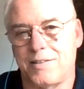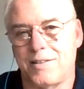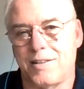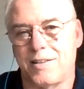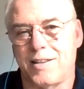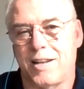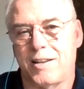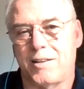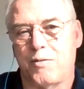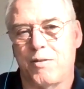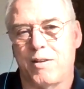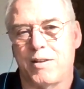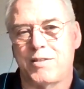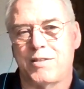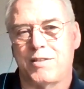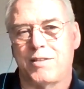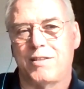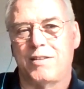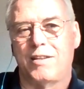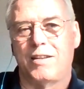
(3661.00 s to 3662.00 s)
to that
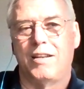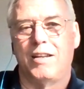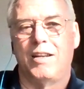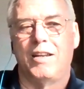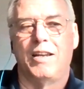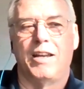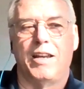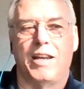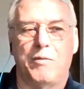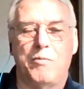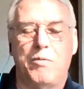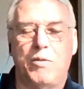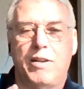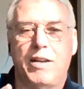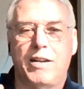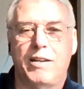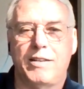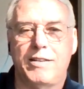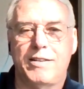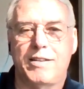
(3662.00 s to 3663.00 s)
question, and we'll
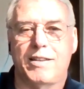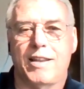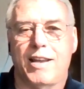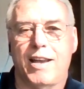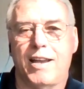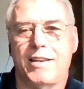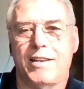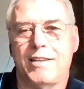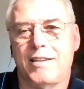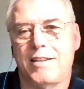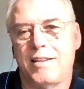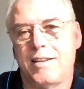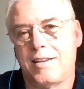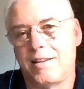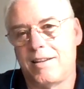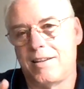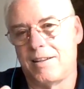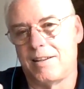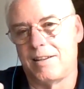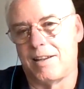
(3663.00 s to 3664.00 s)
get into that,
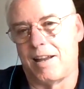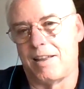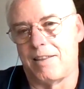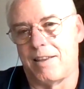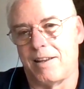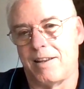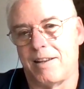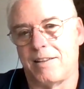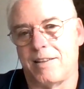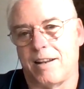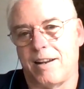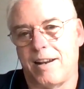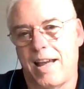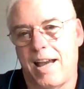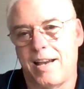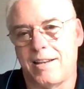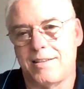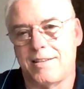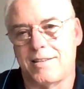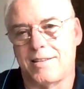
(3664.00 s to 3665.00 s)
I think, at the
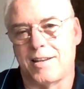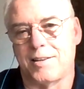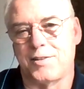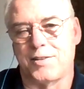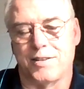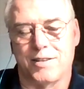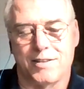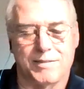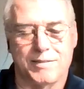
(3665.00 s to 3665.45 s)
last session.